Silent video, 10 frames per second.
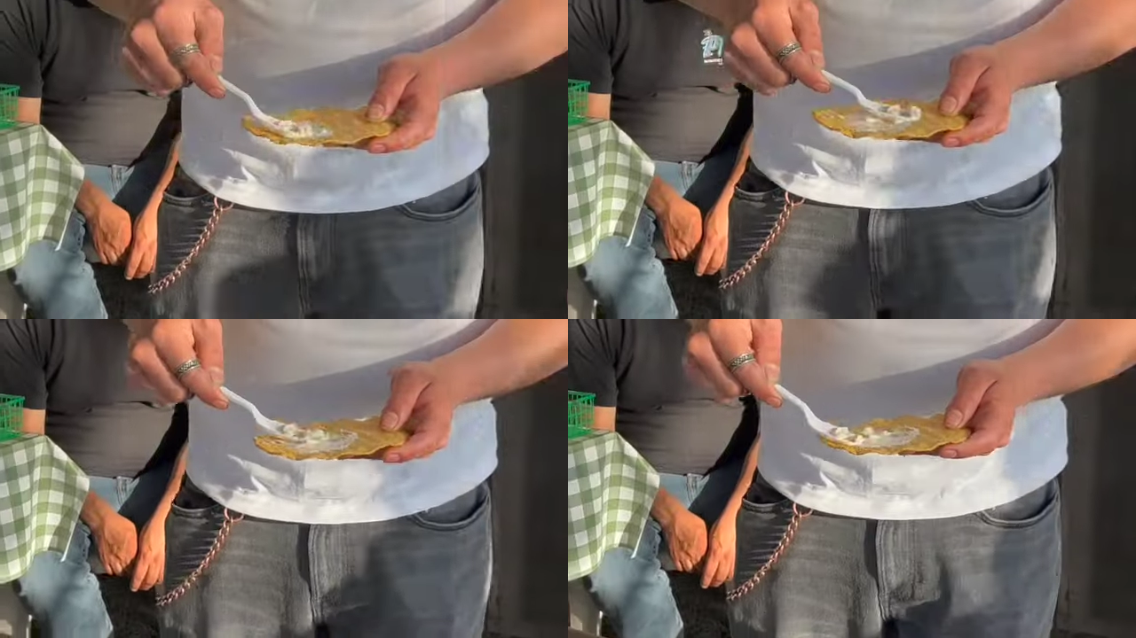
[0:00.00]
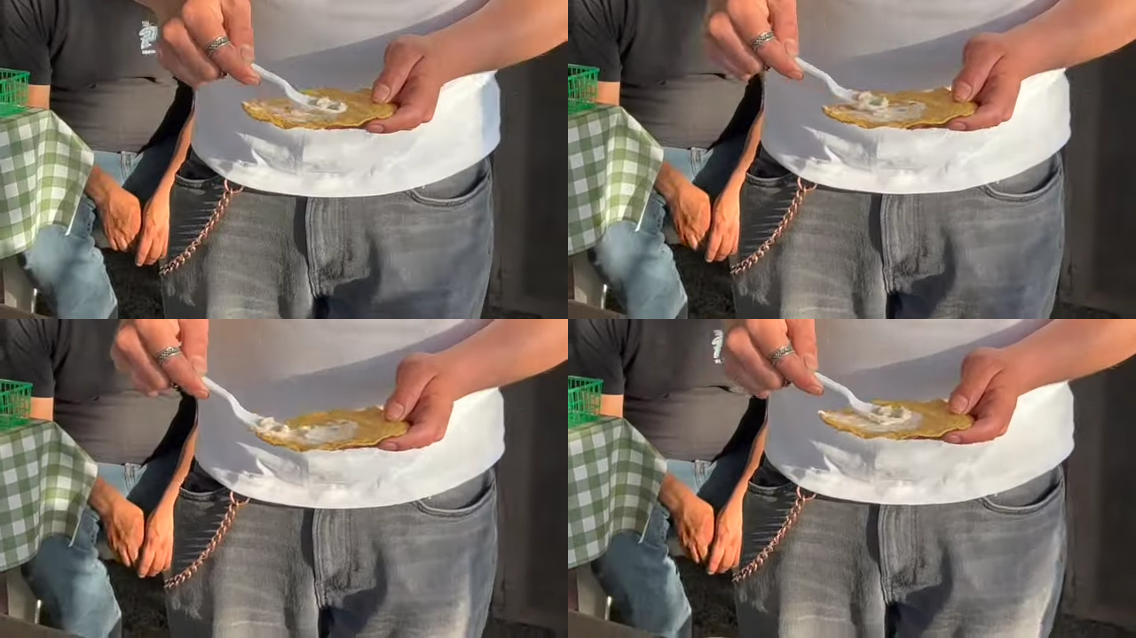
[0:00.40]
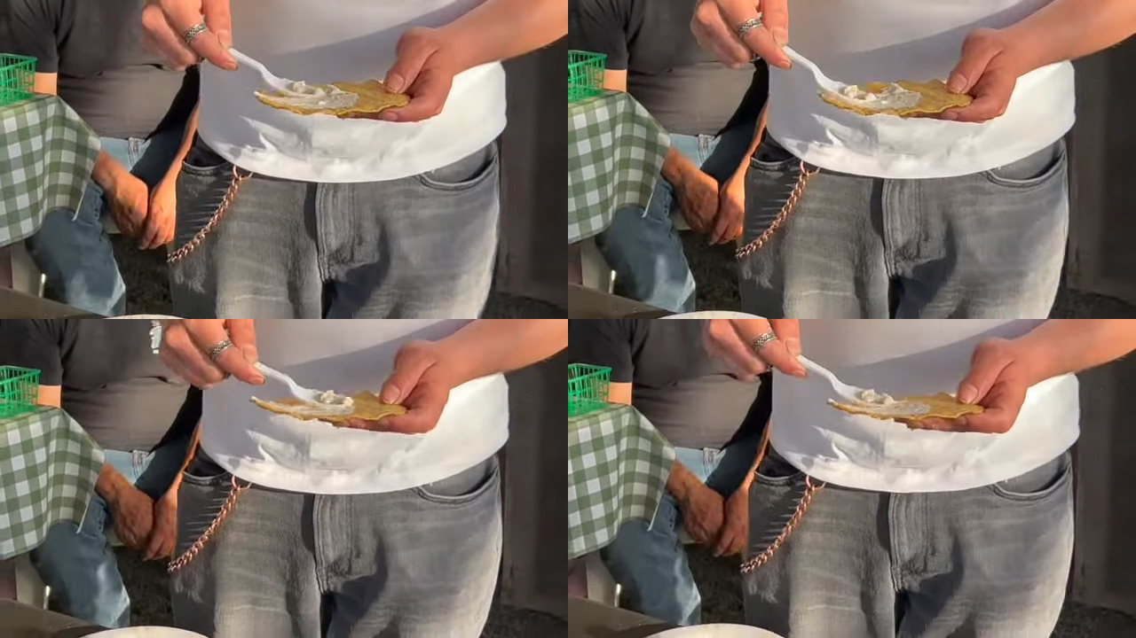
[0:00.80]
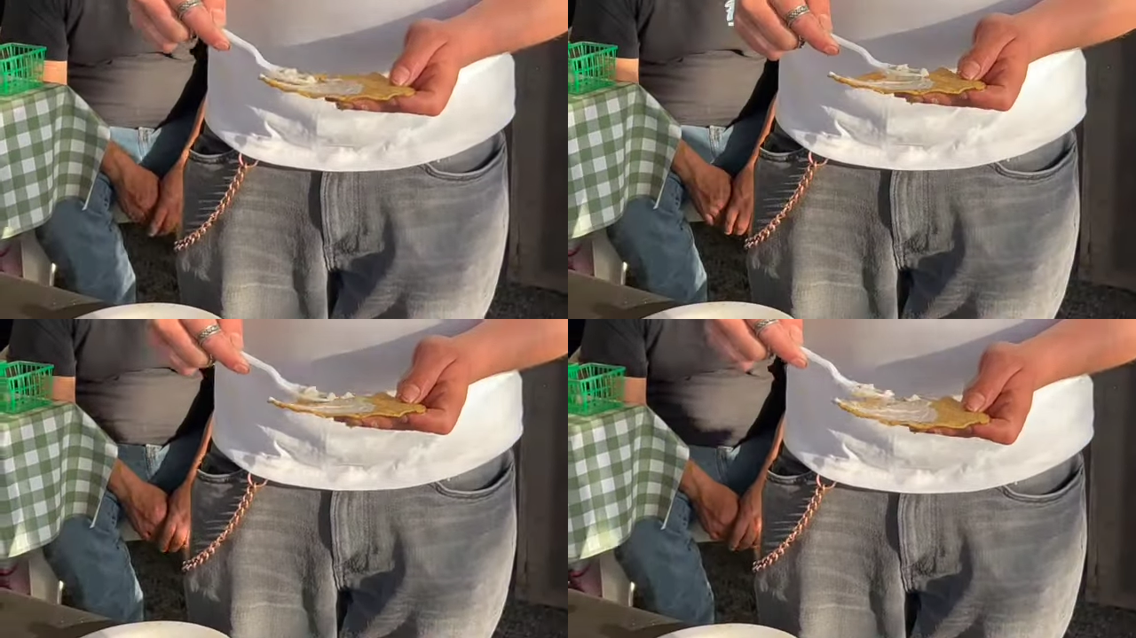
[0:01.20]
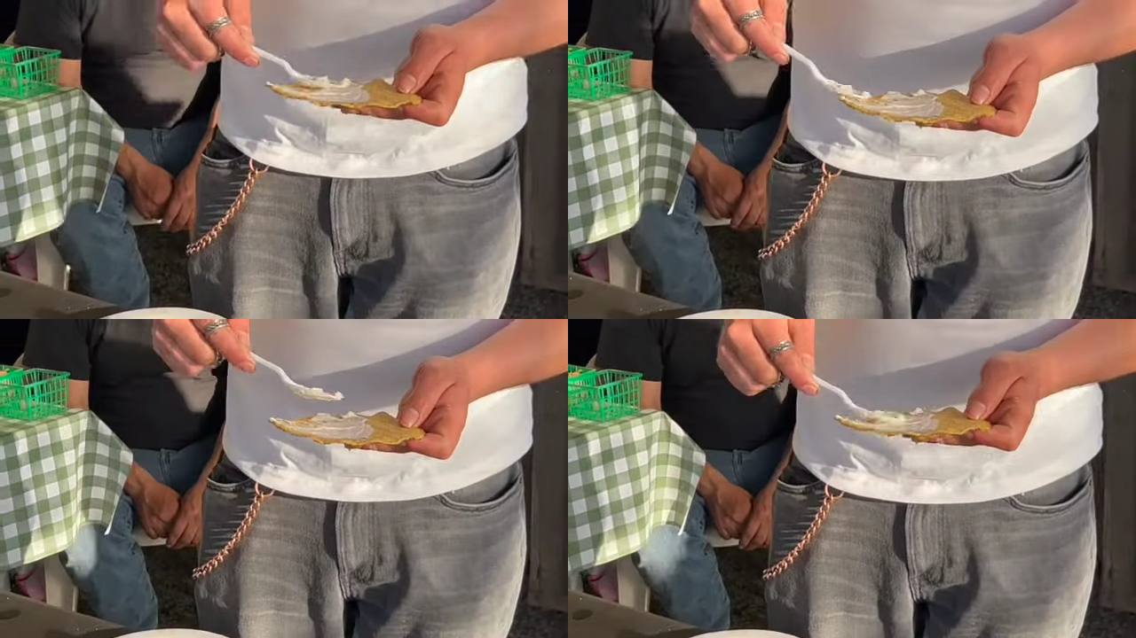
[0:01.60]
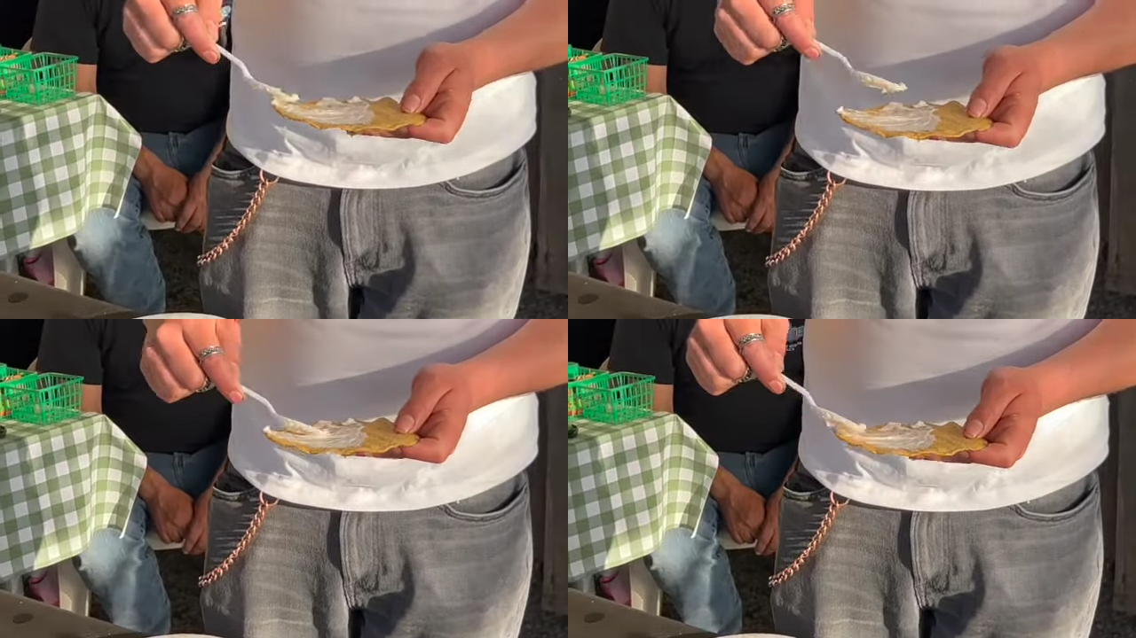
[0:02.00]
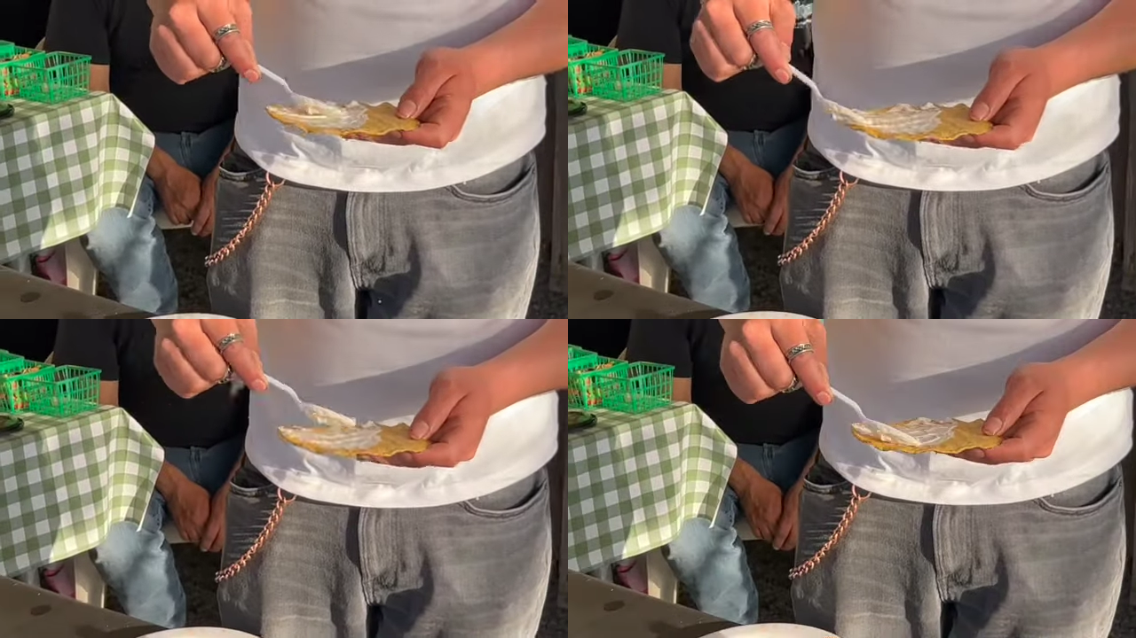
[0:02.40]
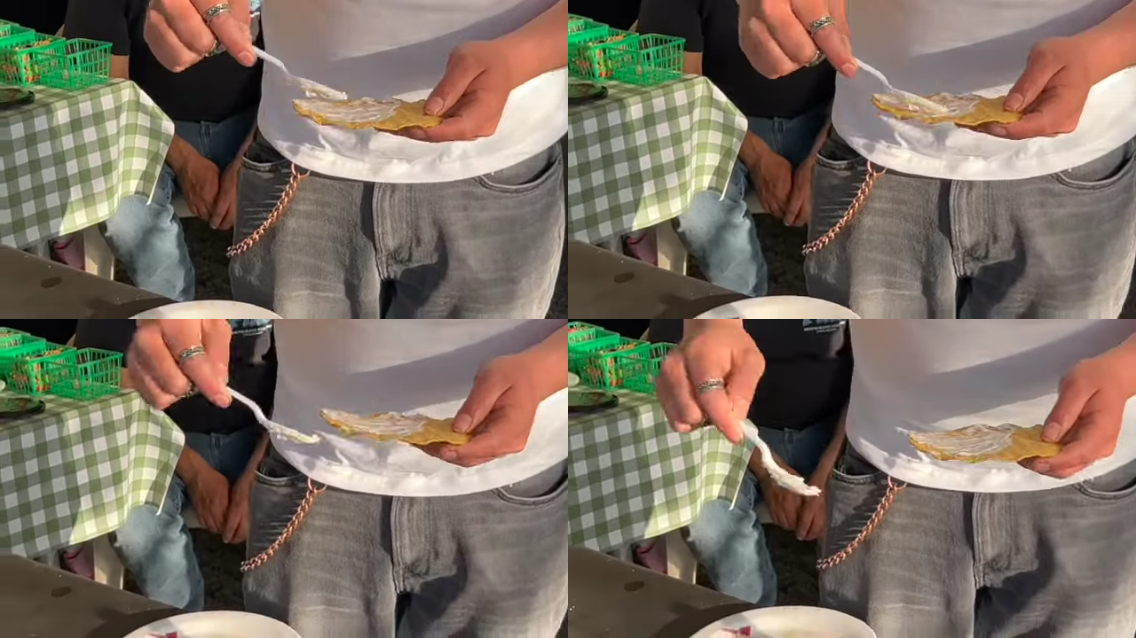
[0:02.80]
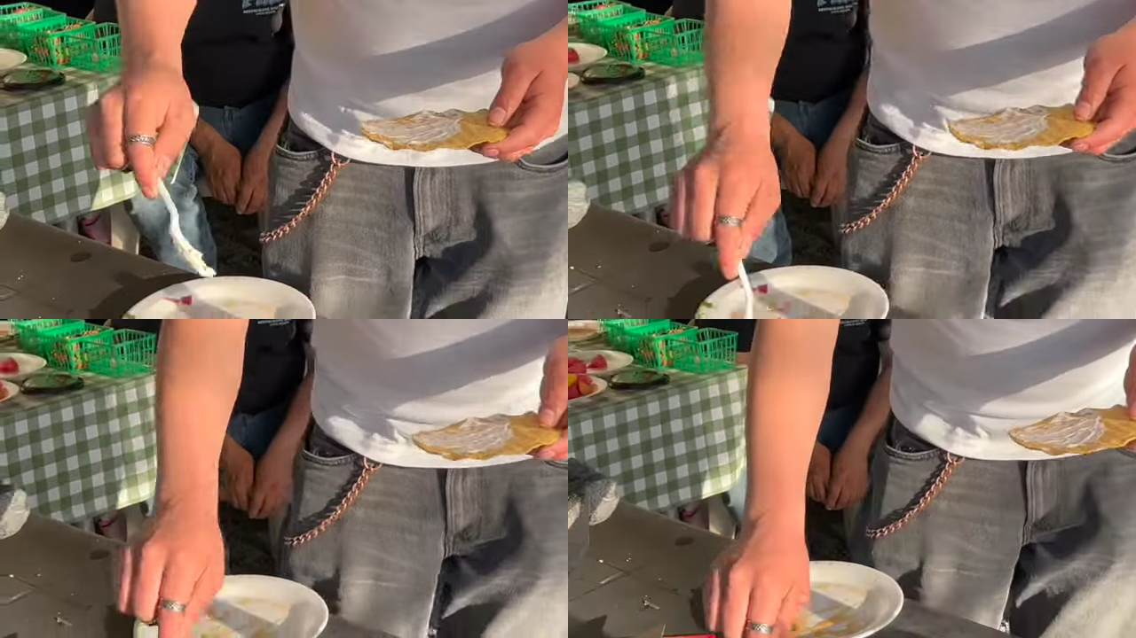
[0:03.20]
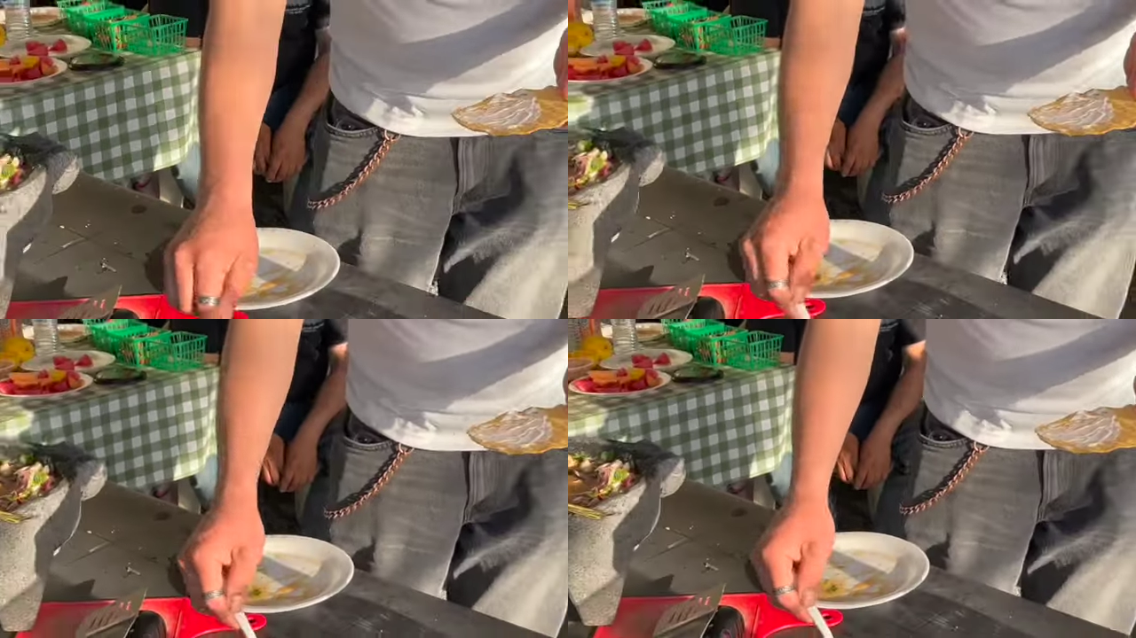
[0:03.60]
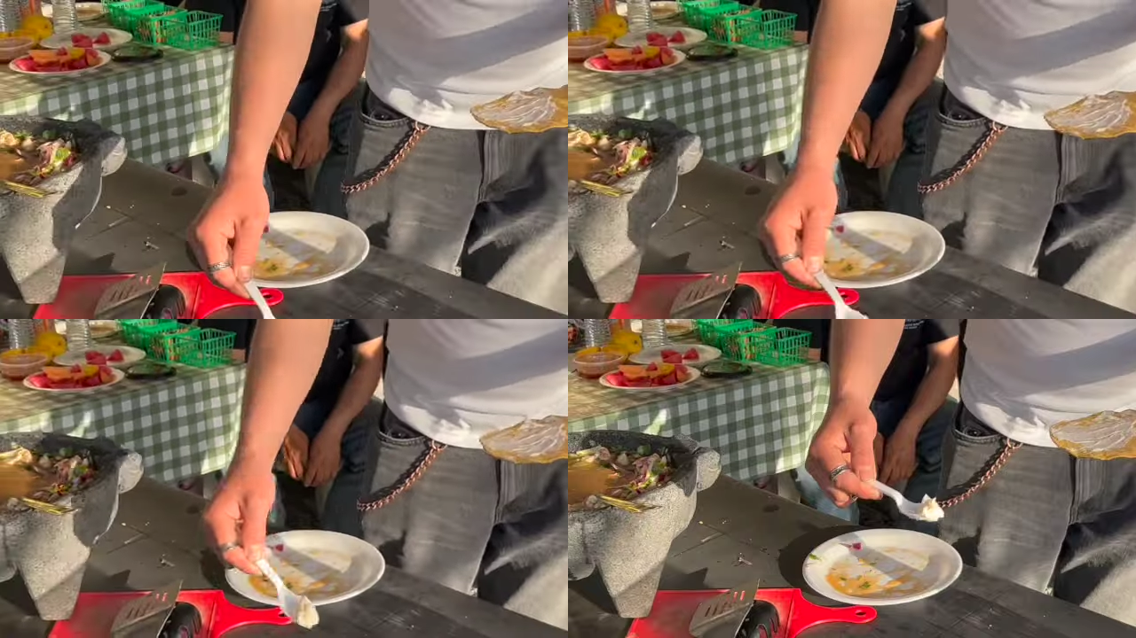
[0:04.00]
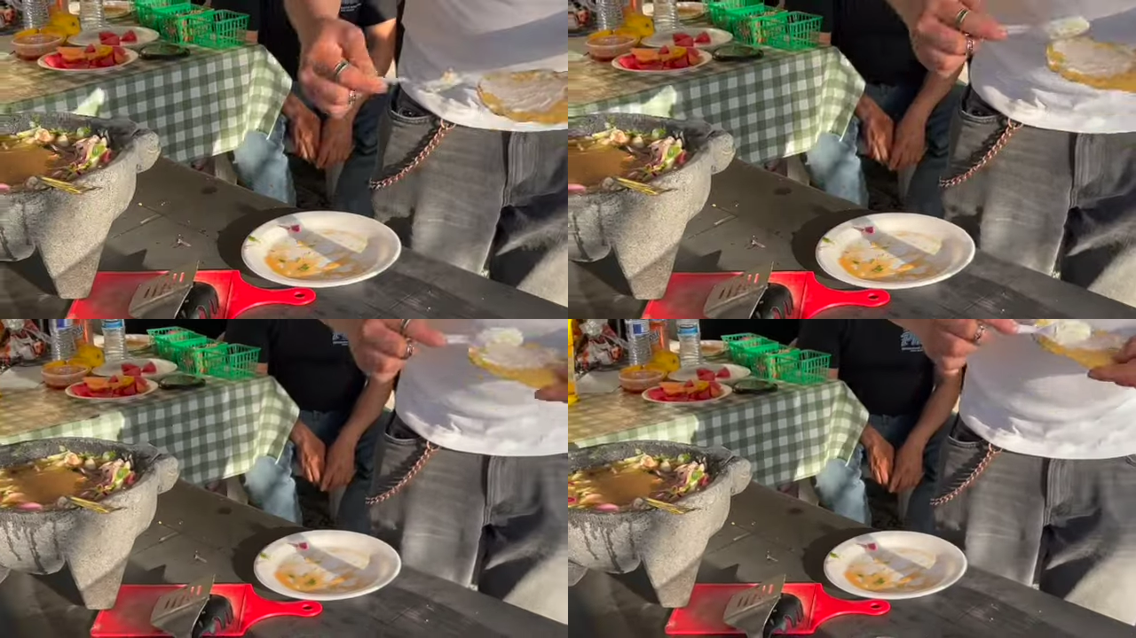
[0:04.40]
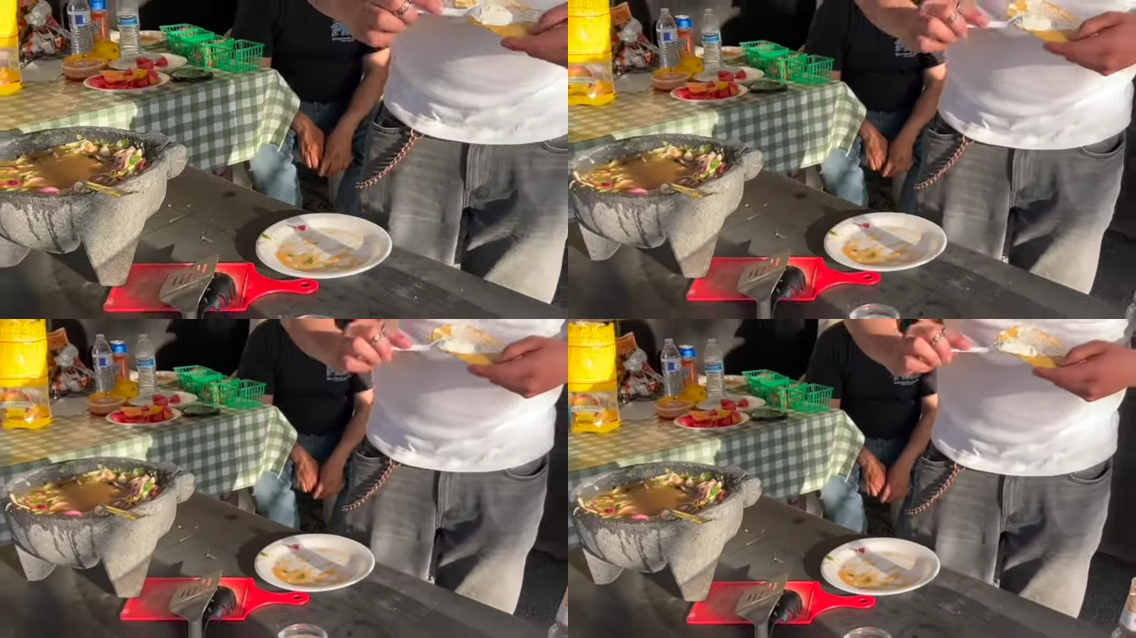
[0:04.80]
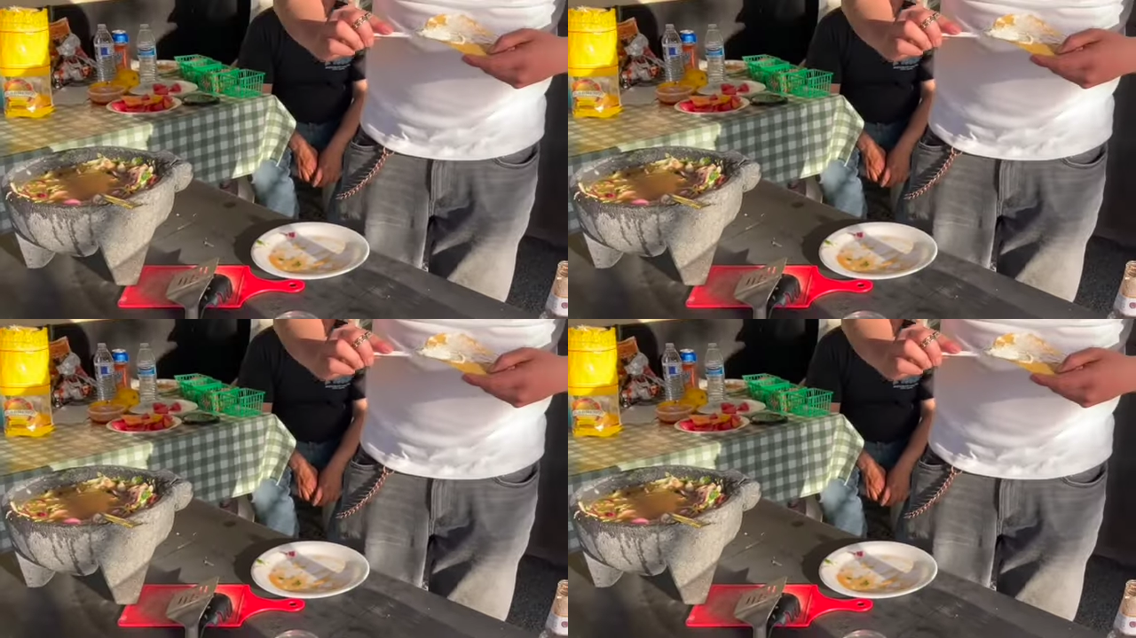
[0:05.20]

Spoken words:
Nobody's mouth can be seen.